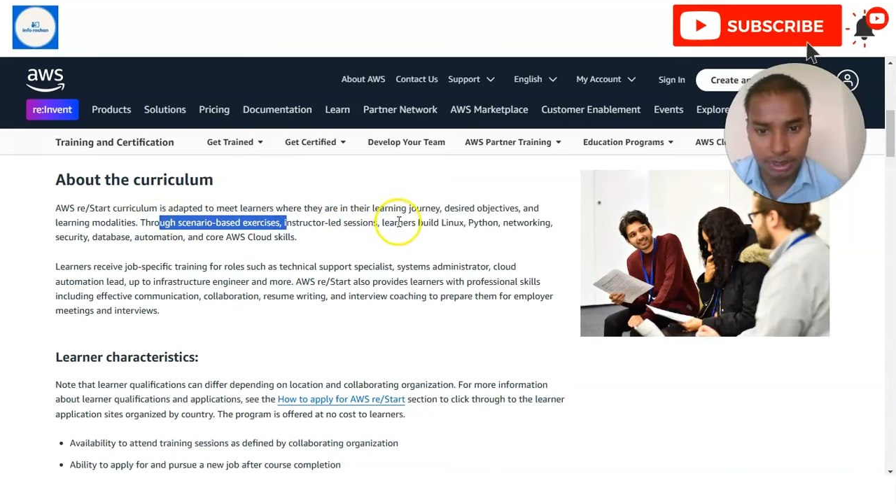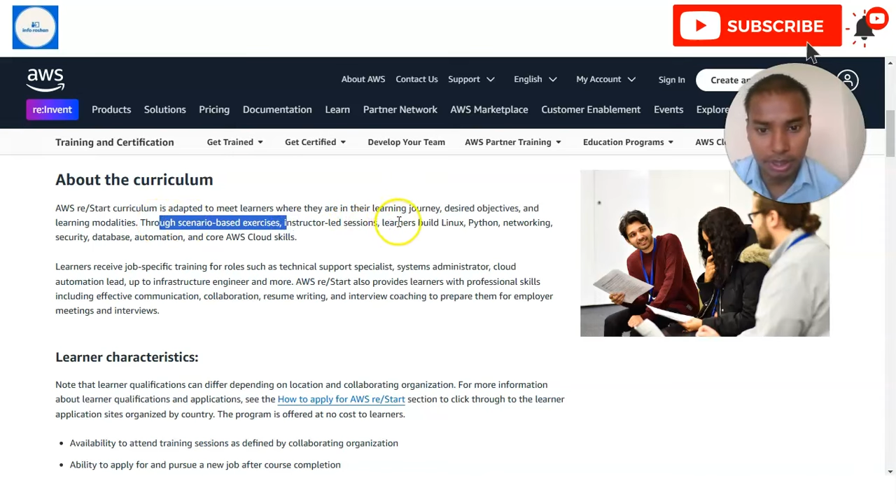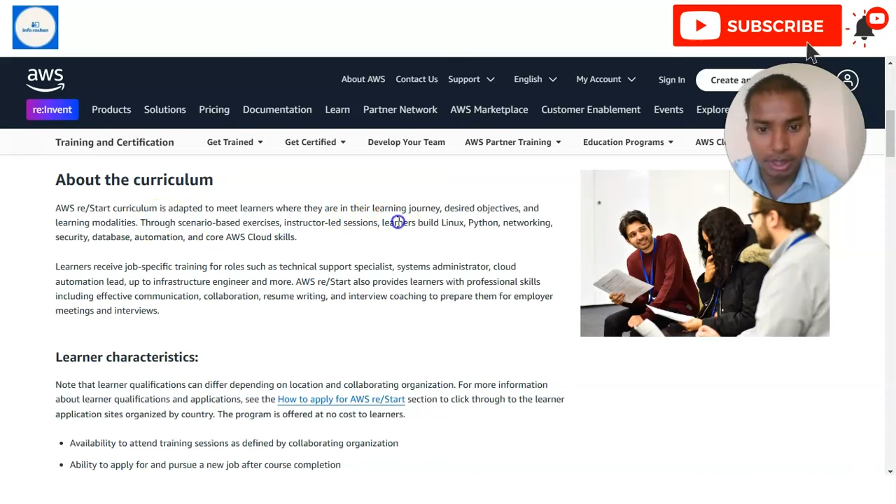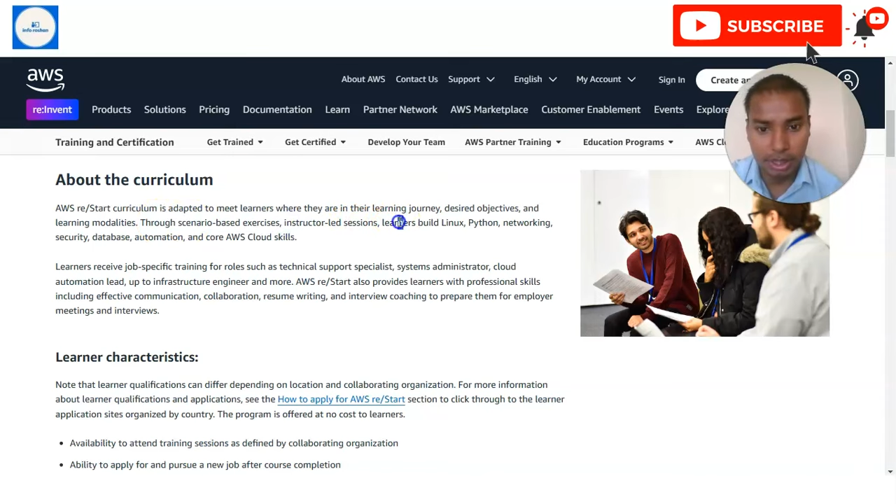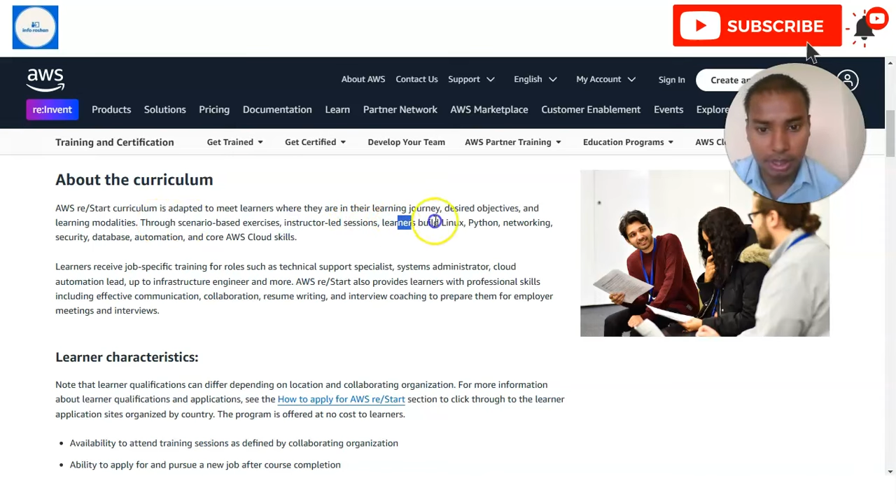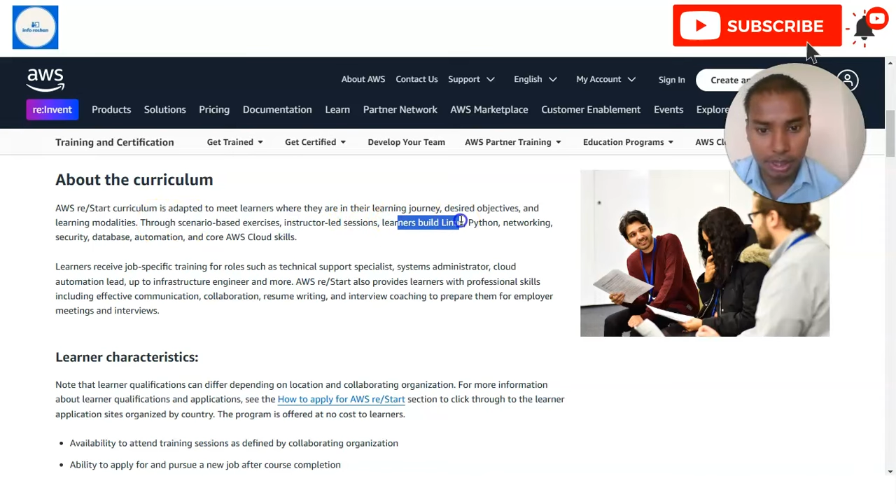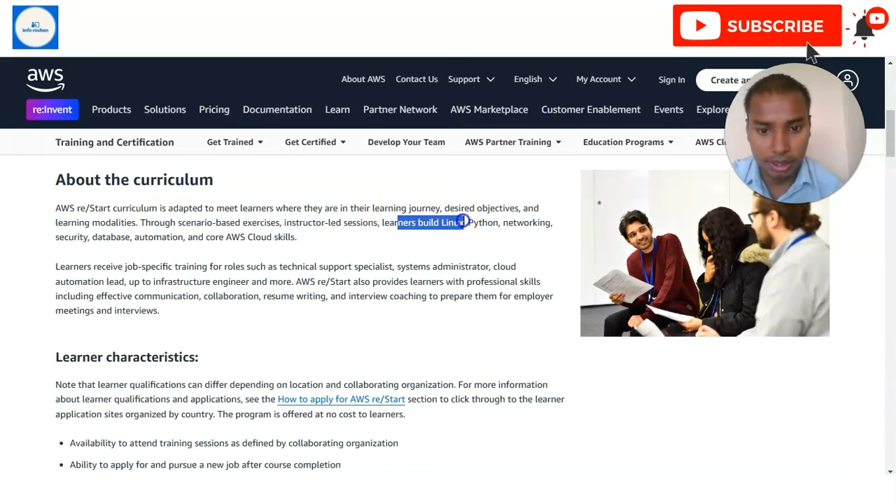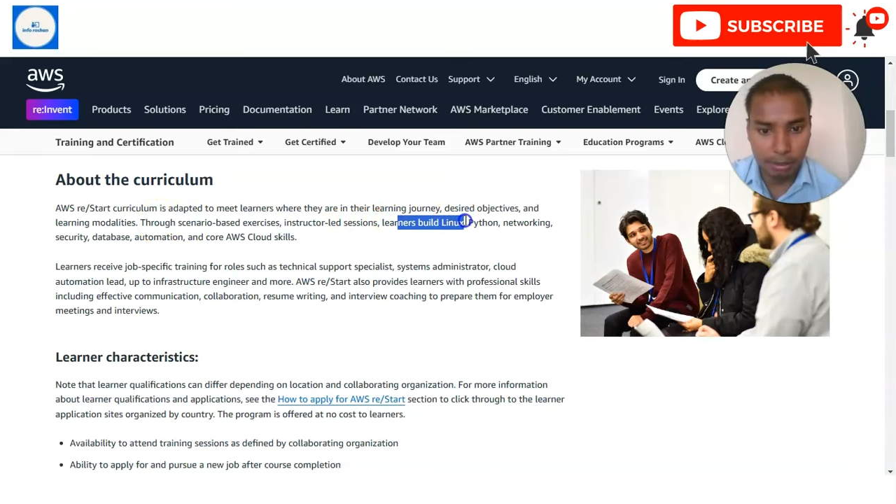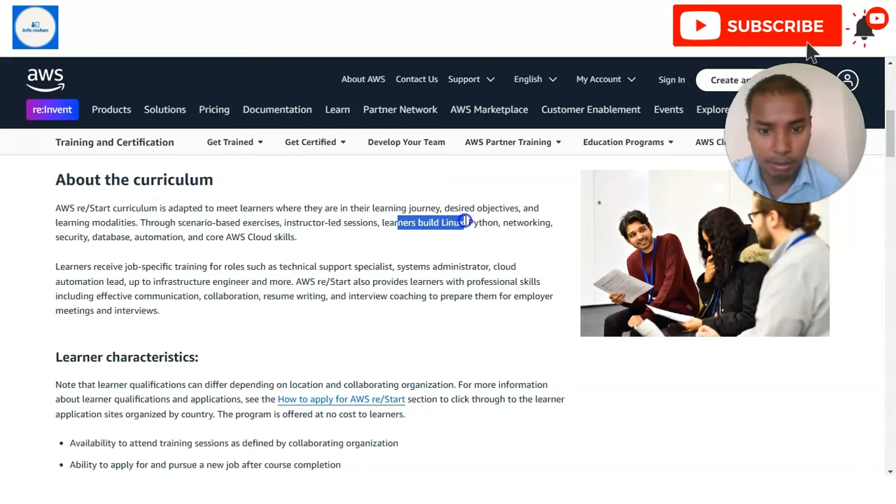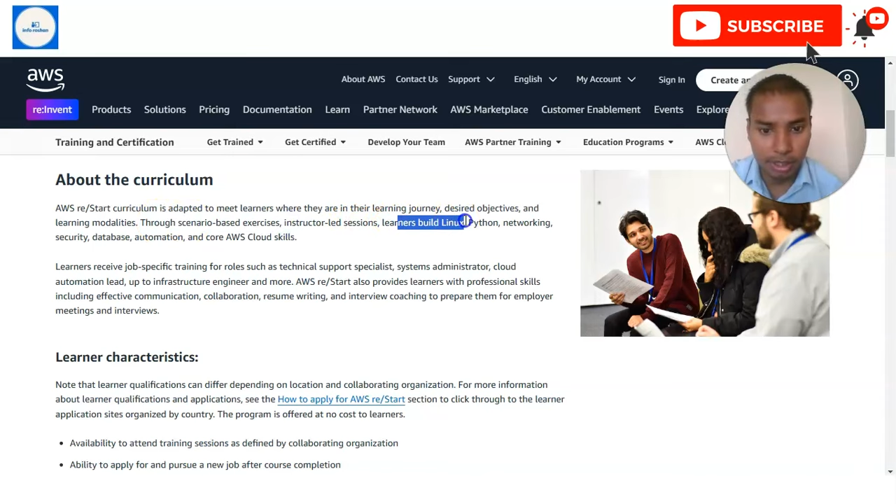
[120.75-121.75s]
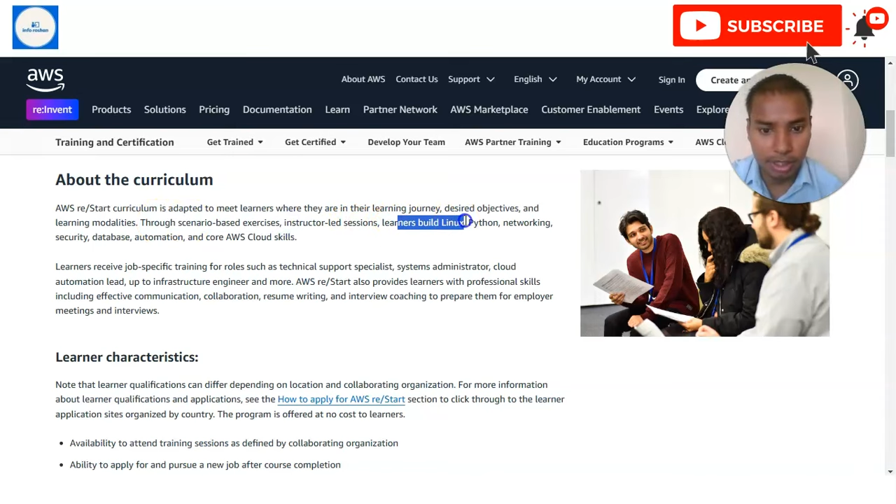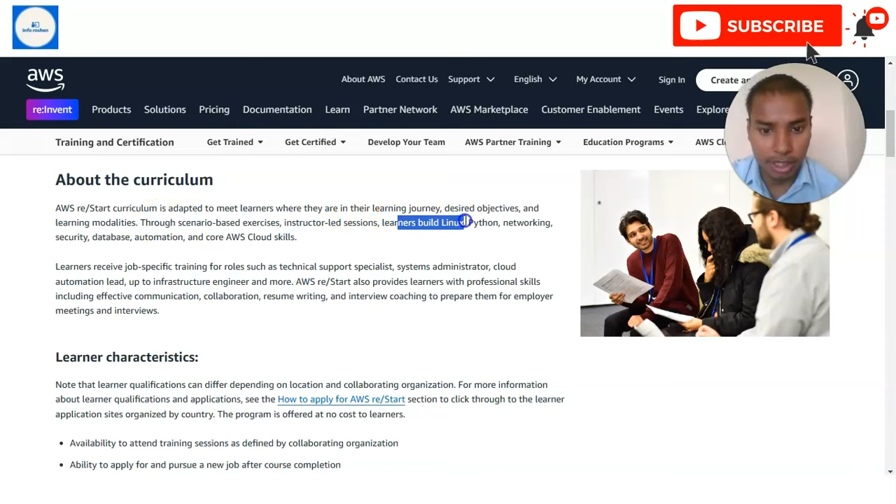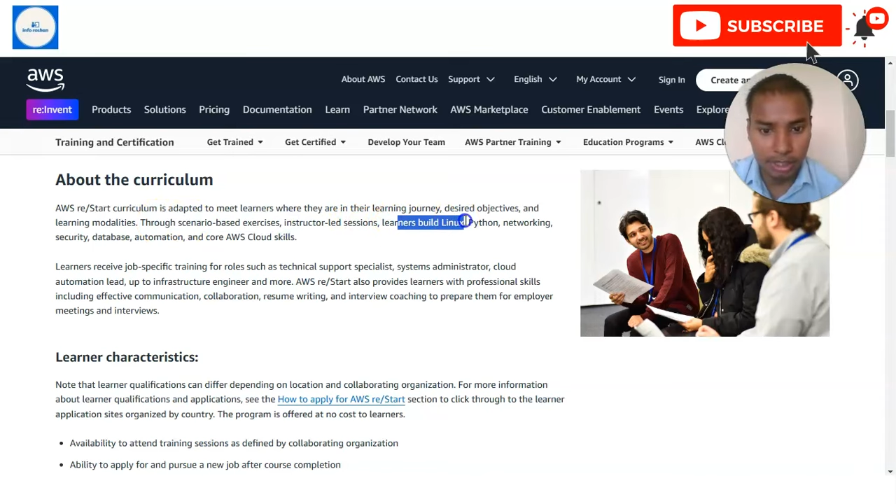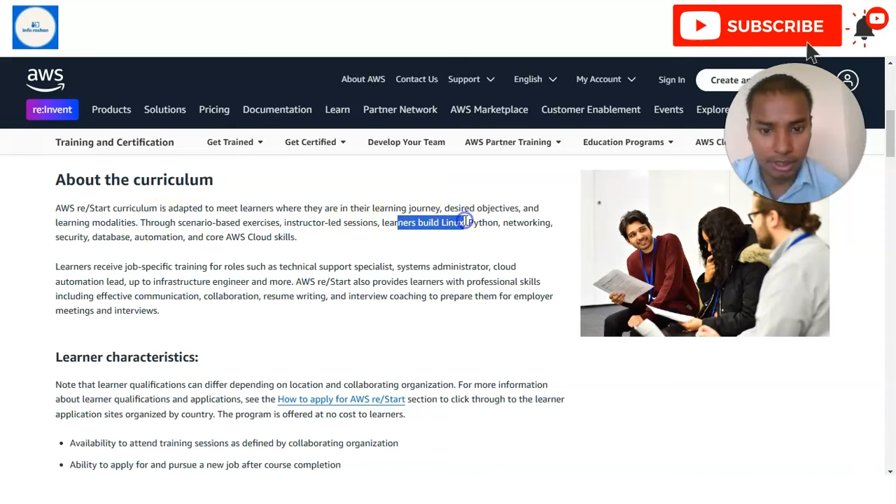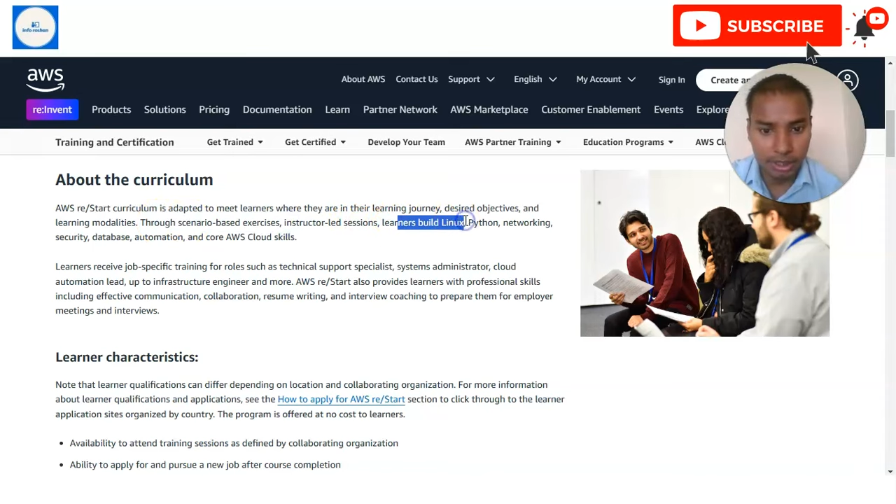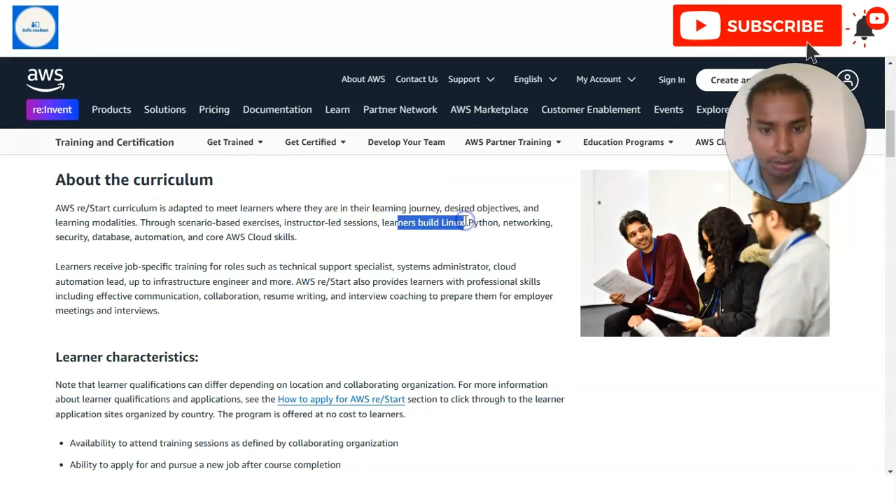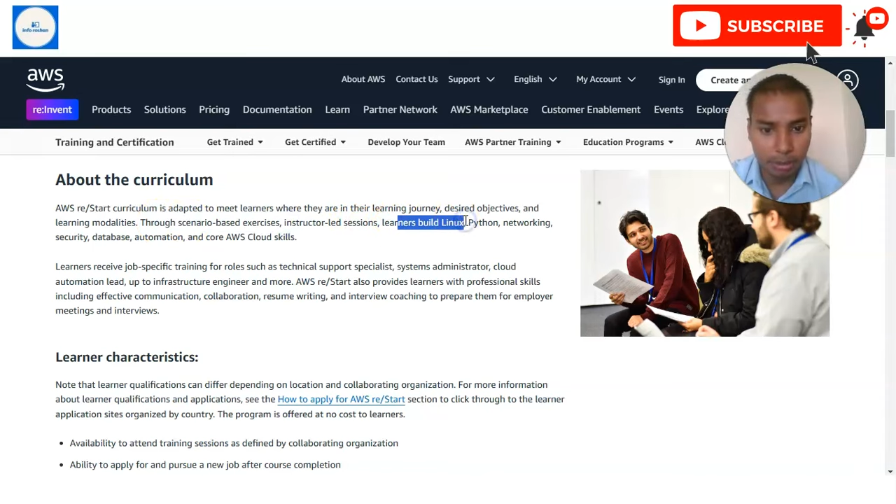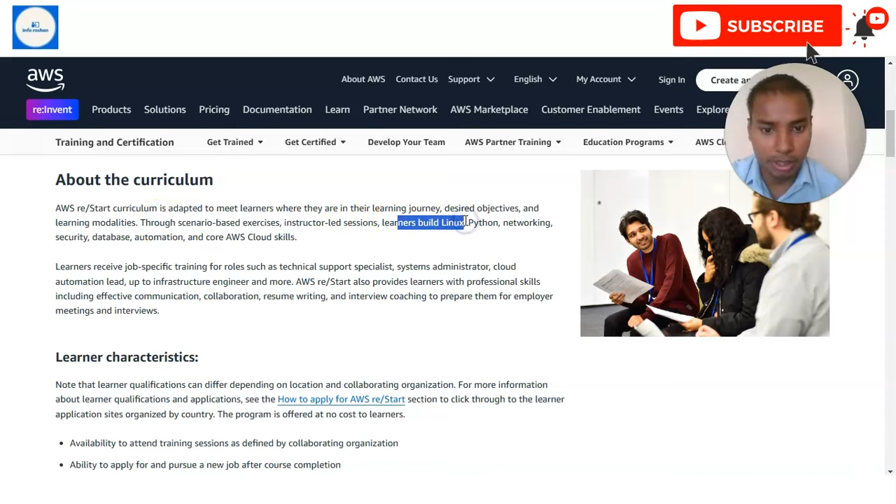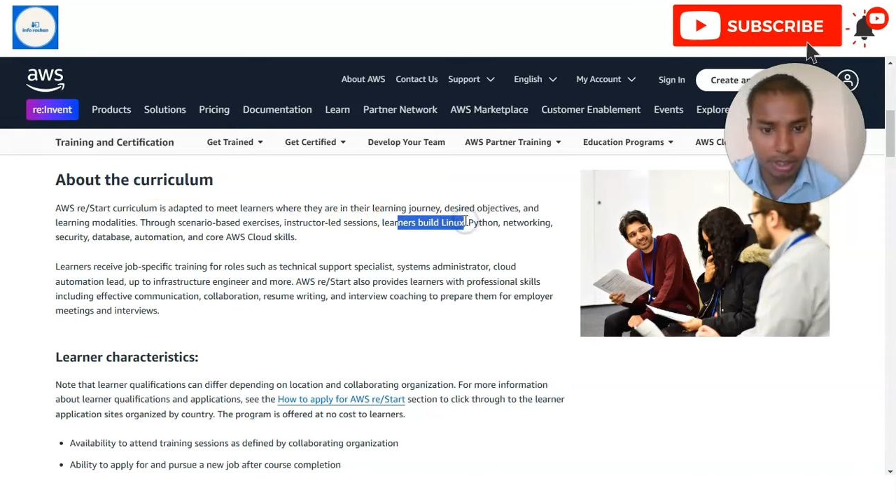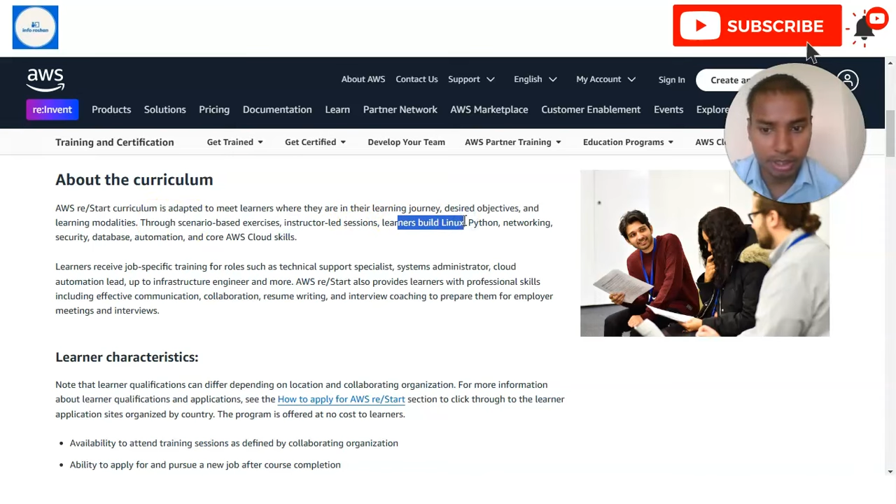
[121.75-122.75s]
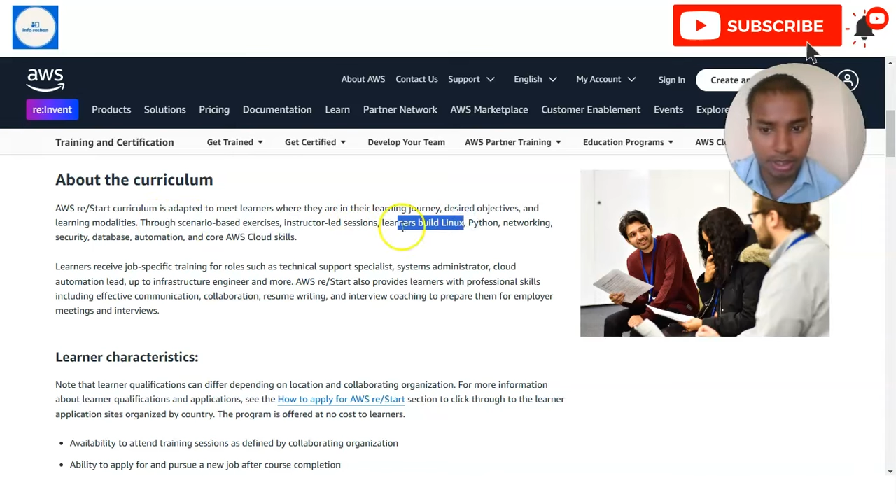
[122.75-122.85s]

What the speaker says: learner build Linux, Python,